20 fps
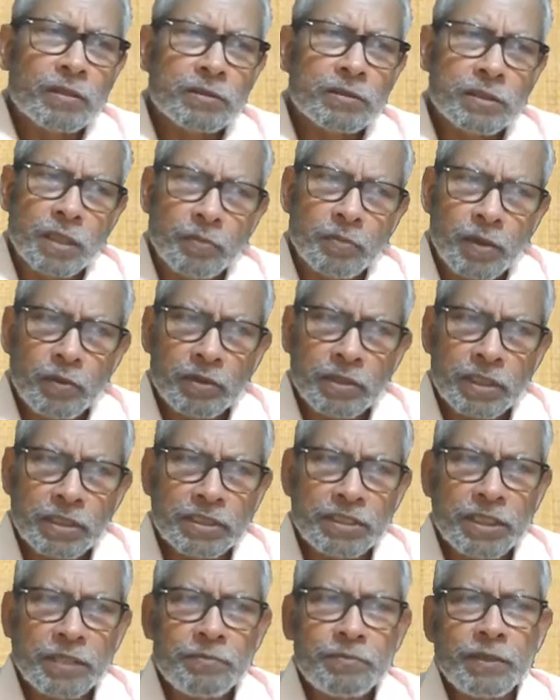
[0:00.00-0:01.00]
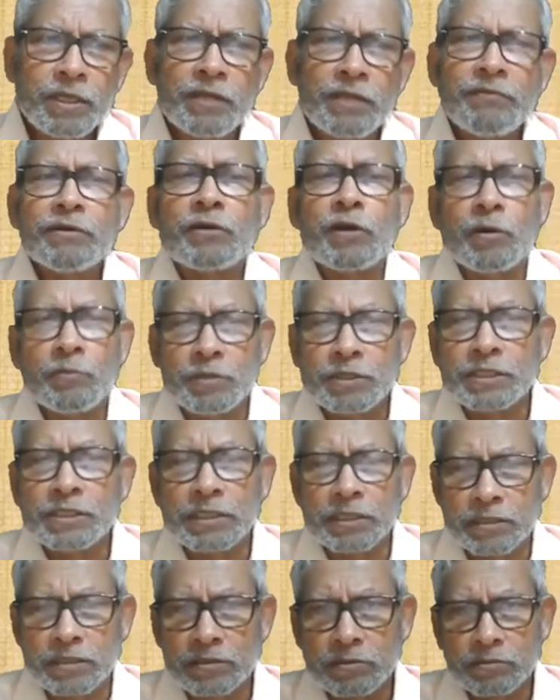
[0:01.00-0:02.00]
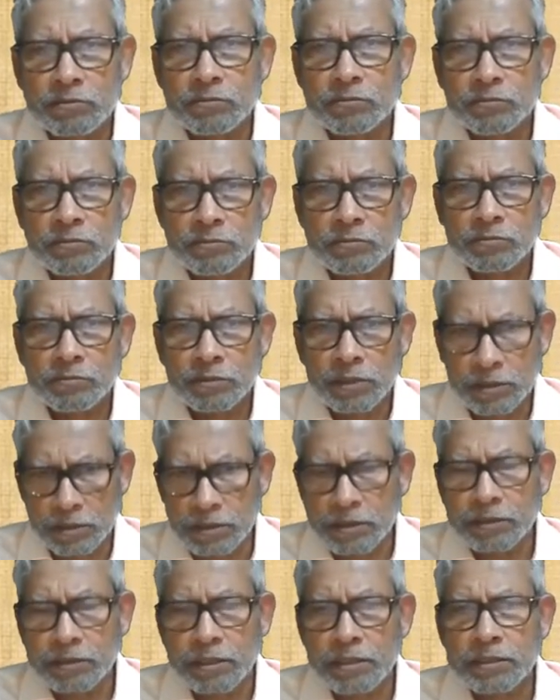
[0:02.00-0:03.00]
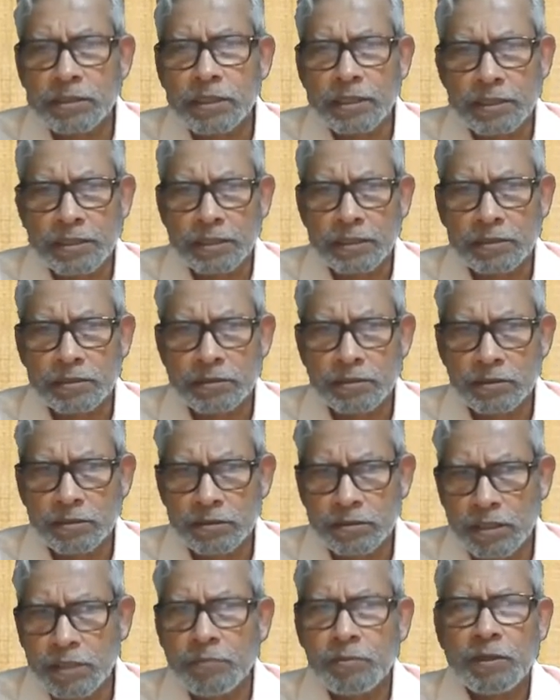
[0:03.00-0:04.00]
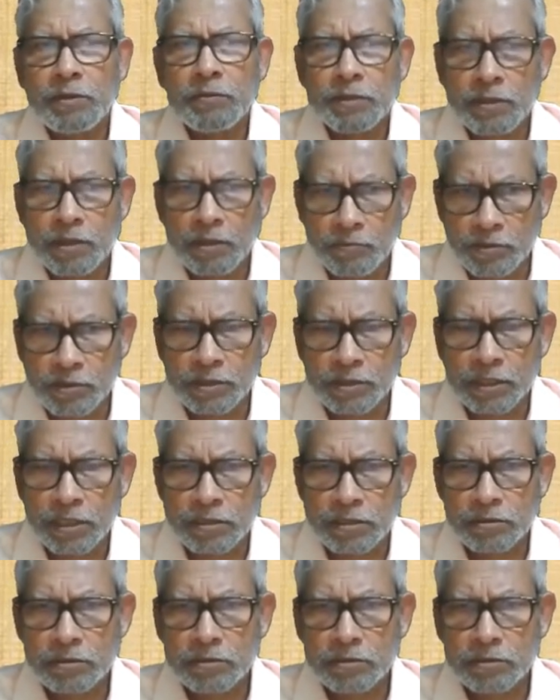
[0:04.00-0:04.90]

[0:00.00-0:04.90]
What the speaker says: So number one, the Chief Labor Commissioners. It's the central. Chief Labor Commissioners.